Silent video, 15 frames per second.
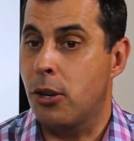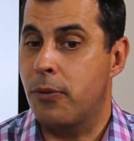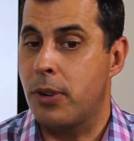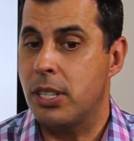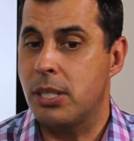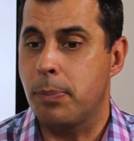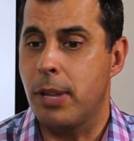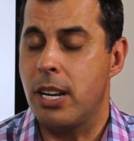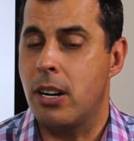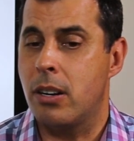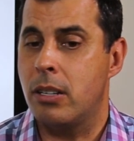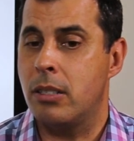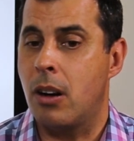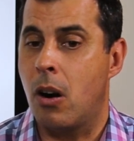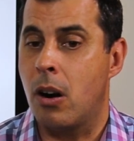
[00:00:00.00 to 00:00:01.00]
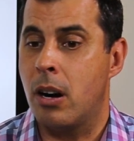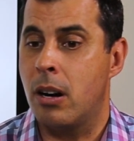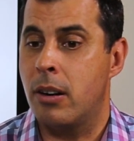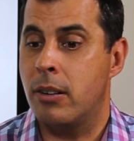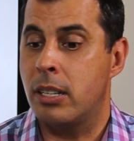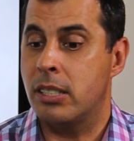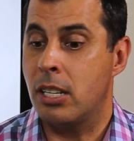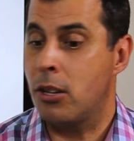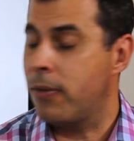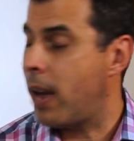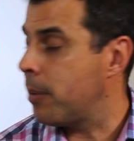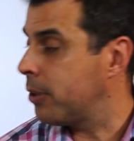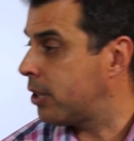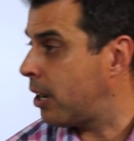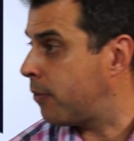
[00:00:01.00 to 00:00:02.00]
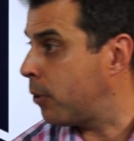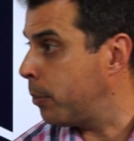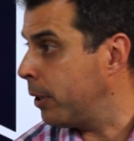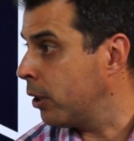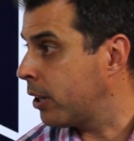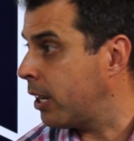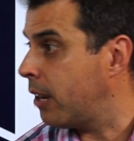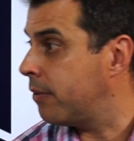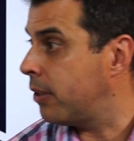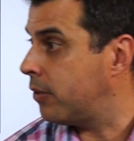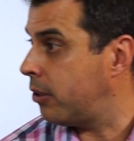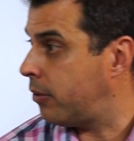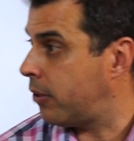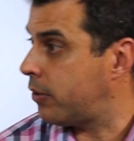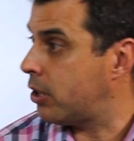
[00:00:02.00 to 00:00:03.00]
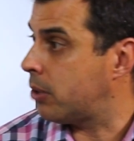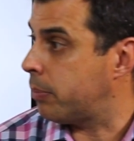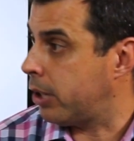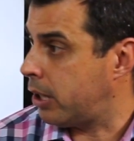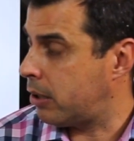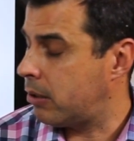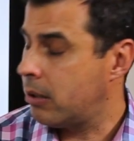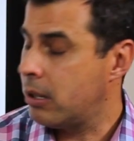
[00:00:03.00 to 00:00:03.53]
so for a split on our single family stuff, we'd be looking at 50-50 split.